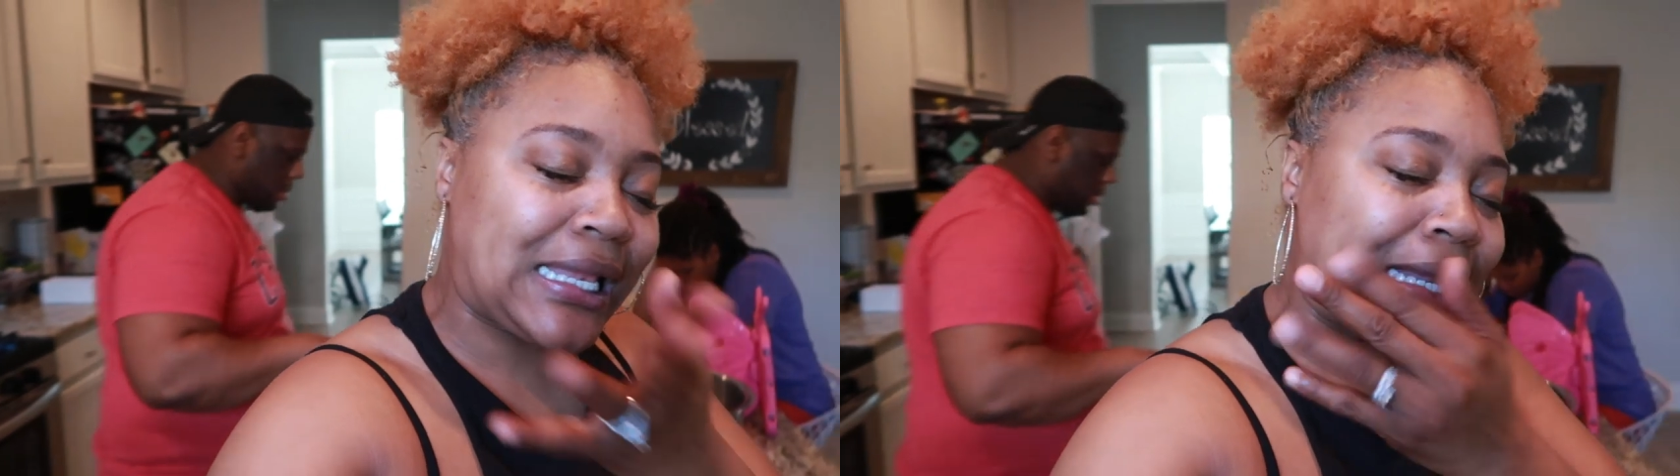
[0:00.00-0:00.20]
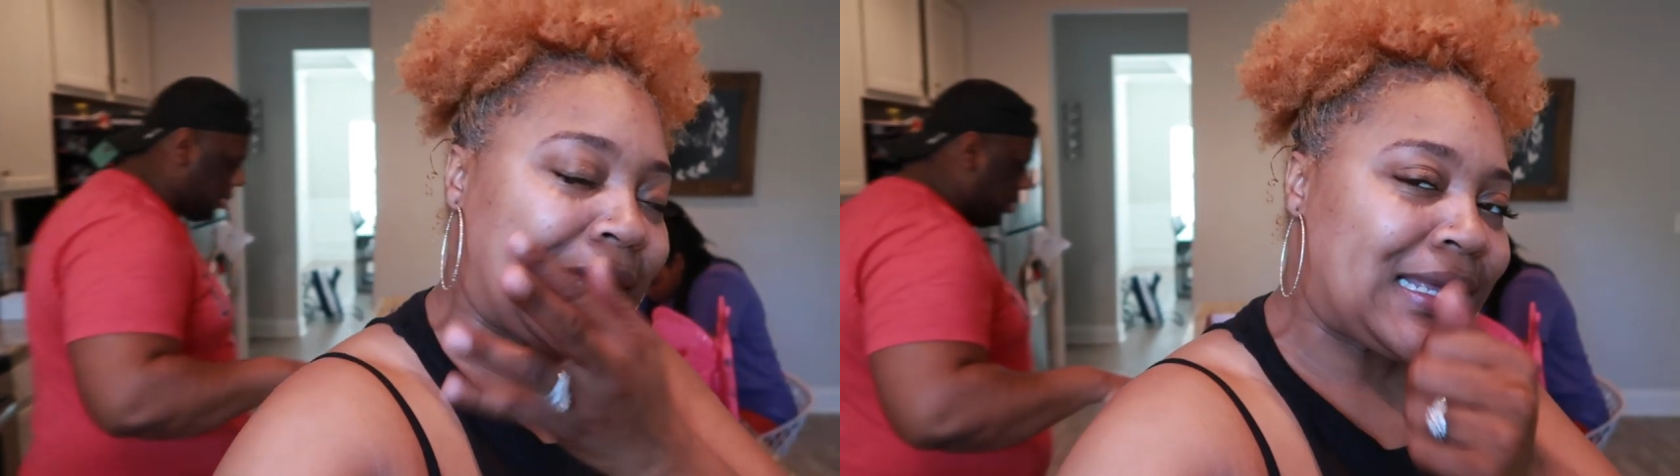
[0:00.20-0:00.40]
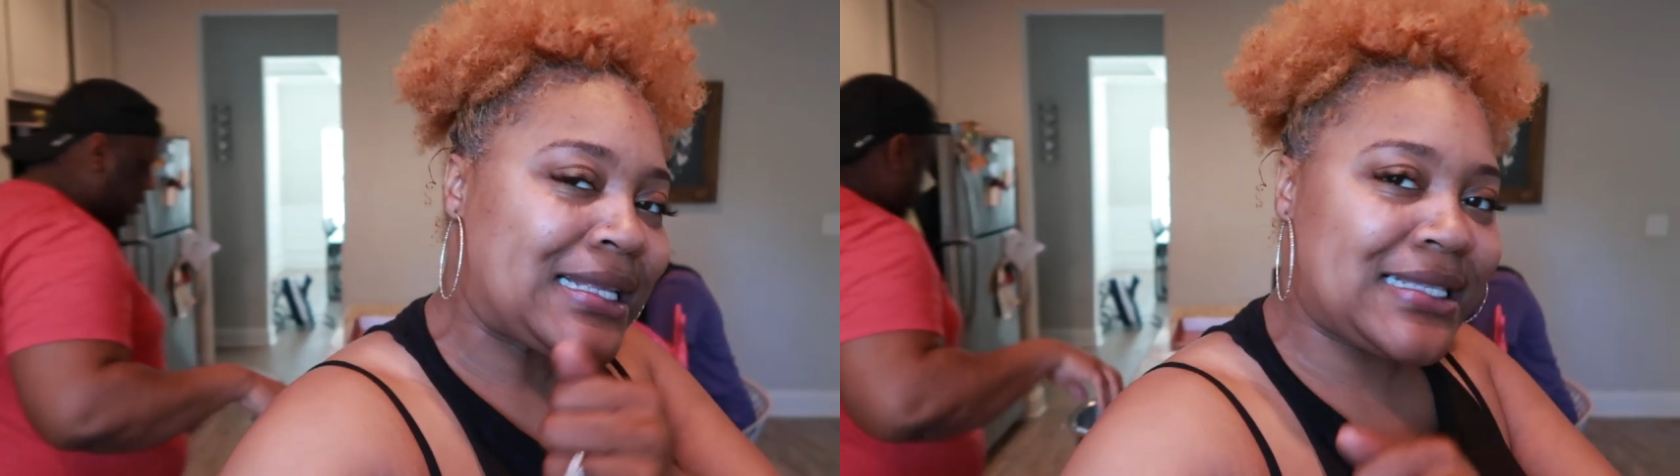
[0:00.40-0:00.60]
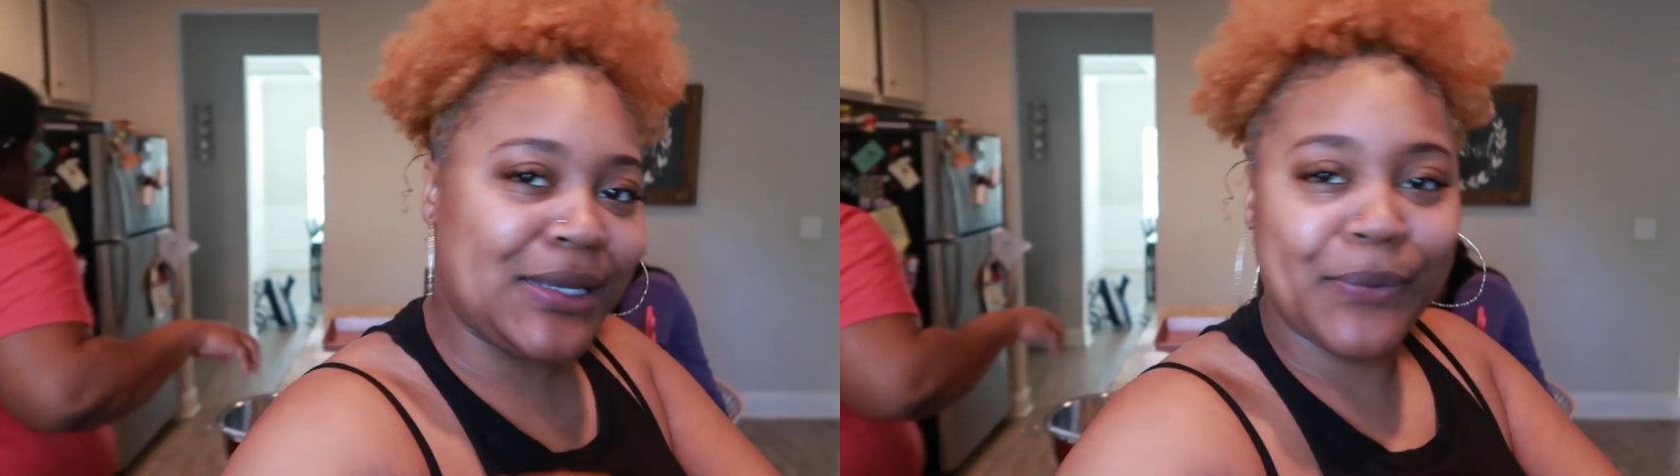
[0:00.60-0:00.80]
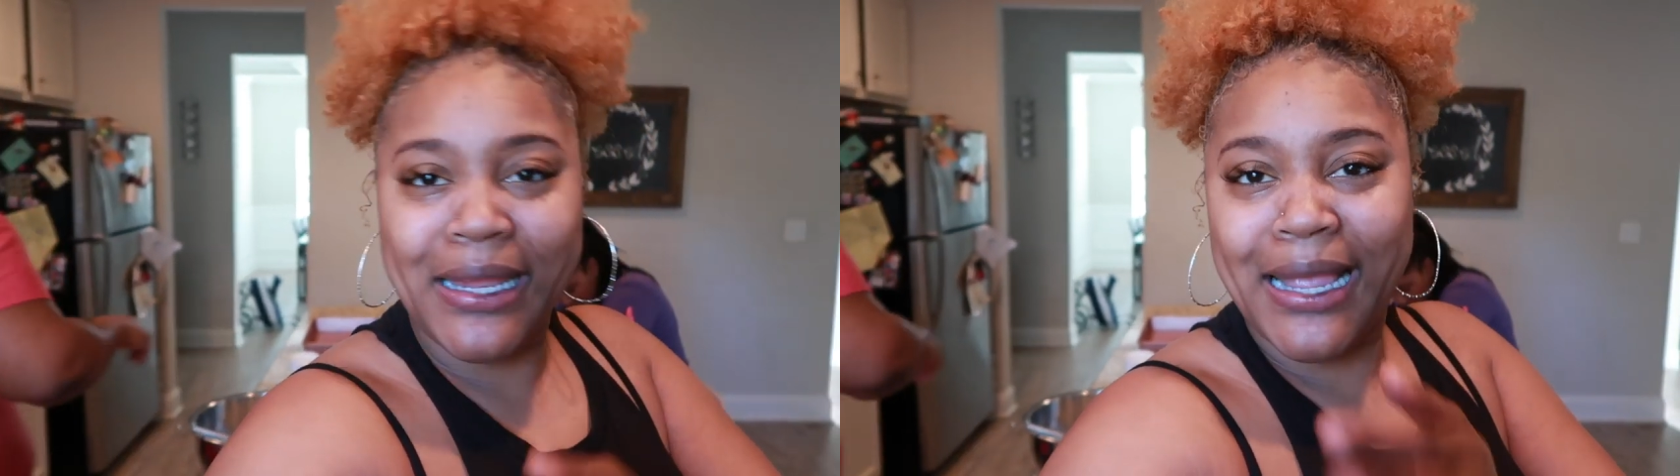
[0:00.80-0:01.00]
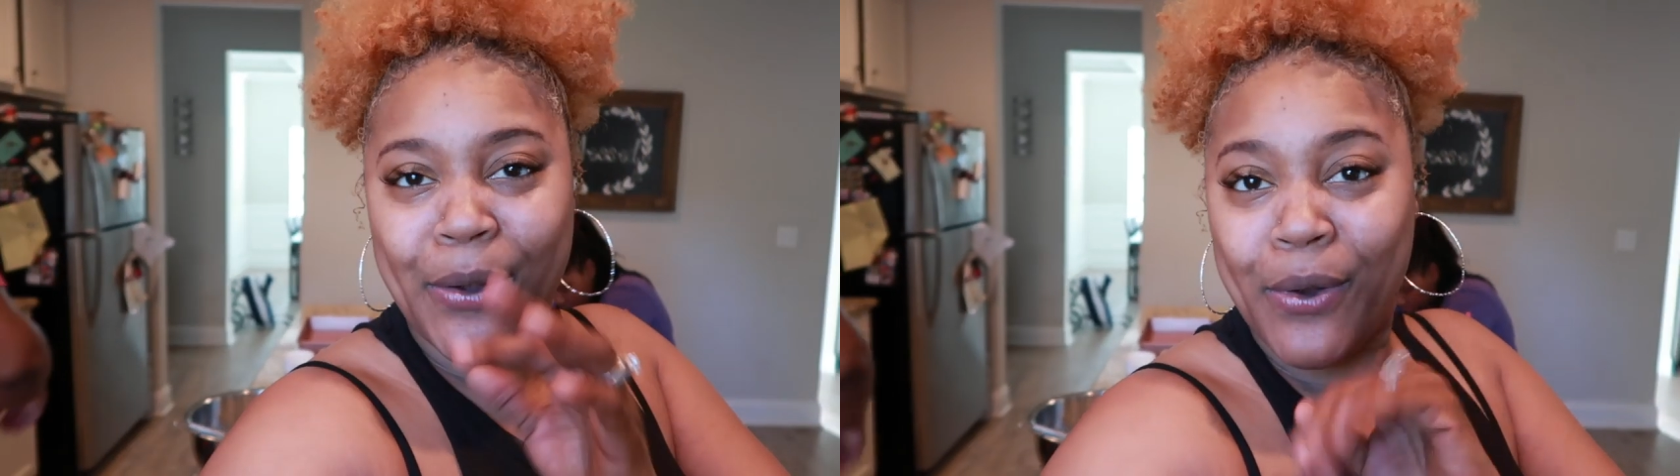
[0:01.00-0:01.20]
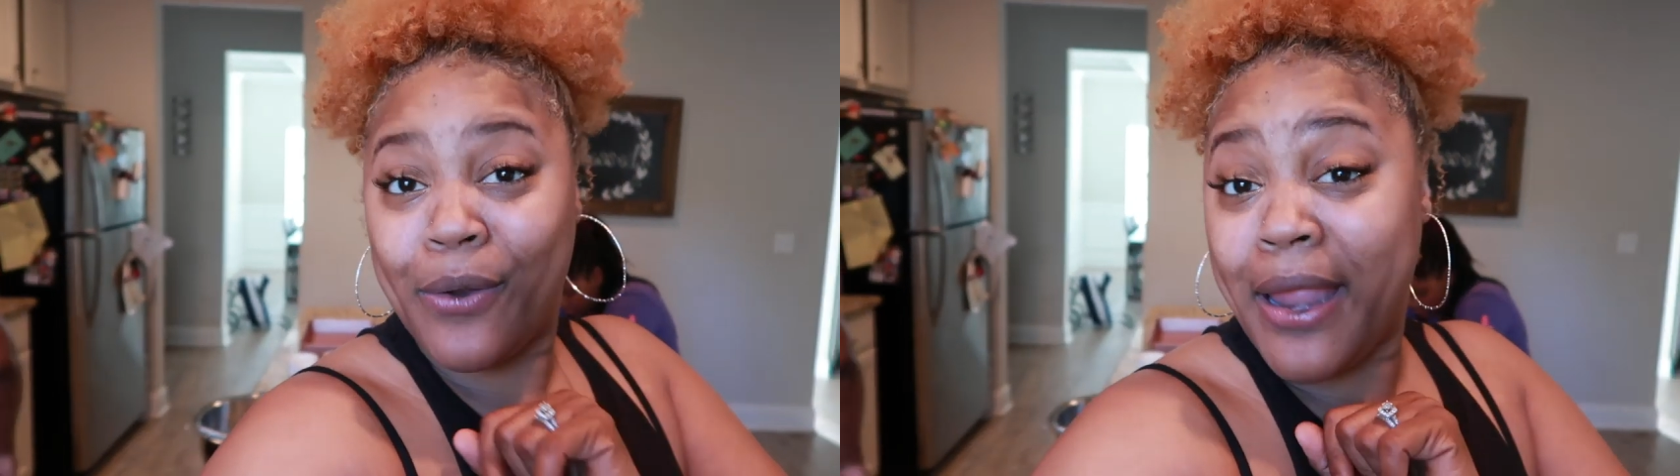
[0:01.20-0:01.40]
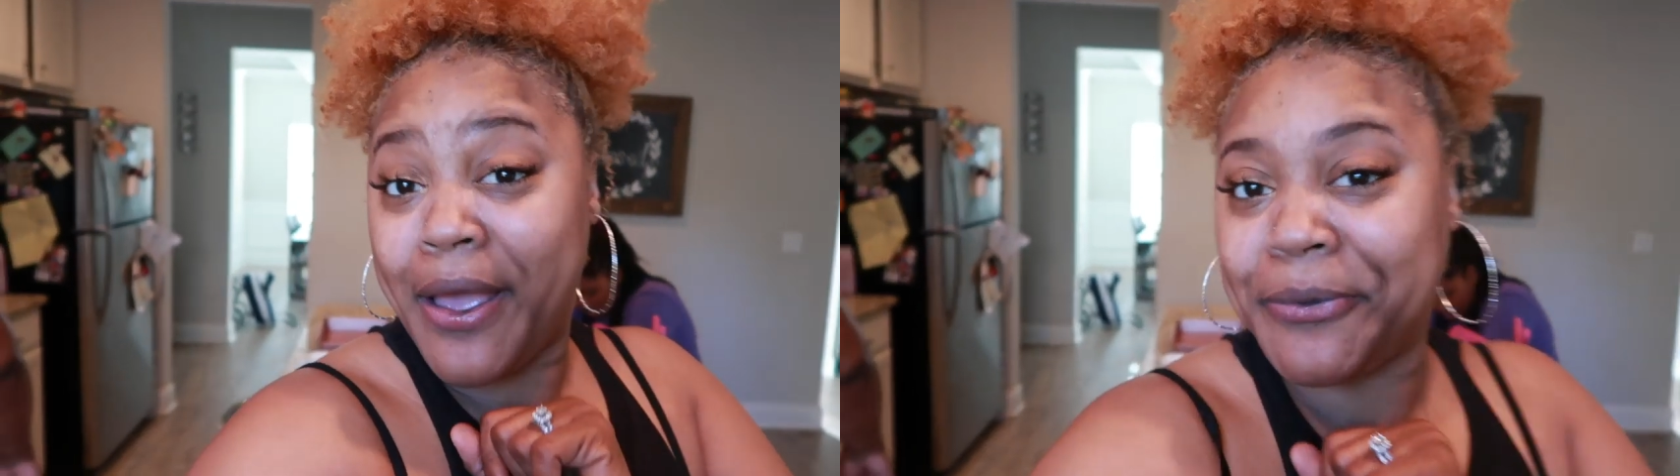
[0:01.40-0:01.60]
and see what he got going
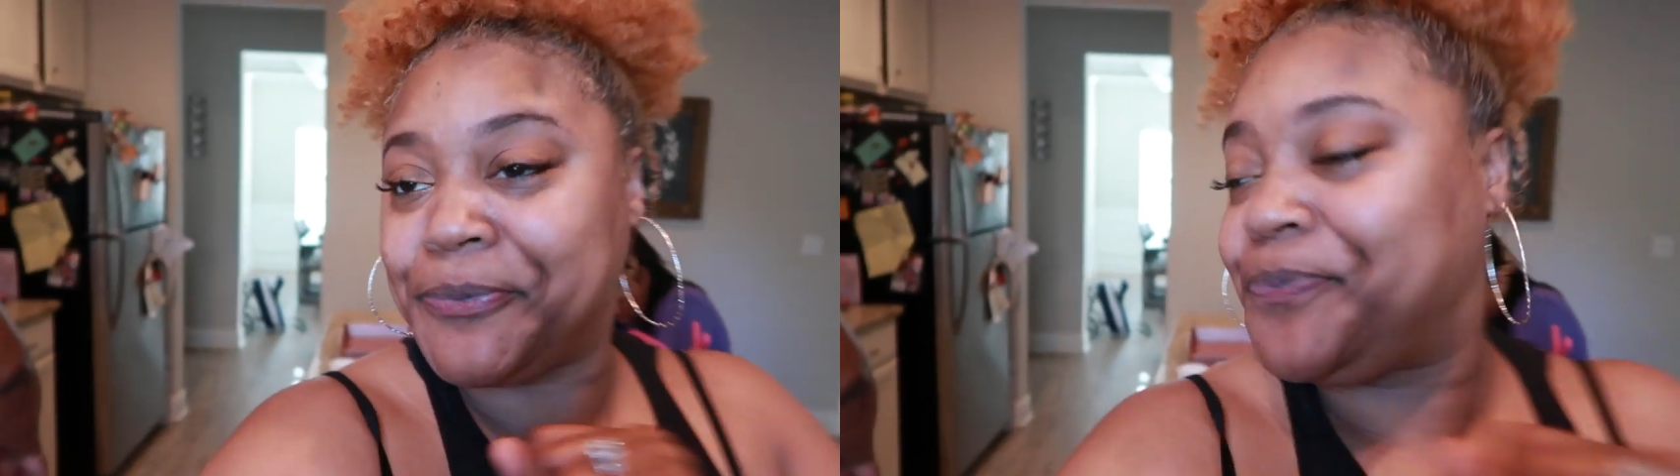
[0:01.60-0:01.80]
on now.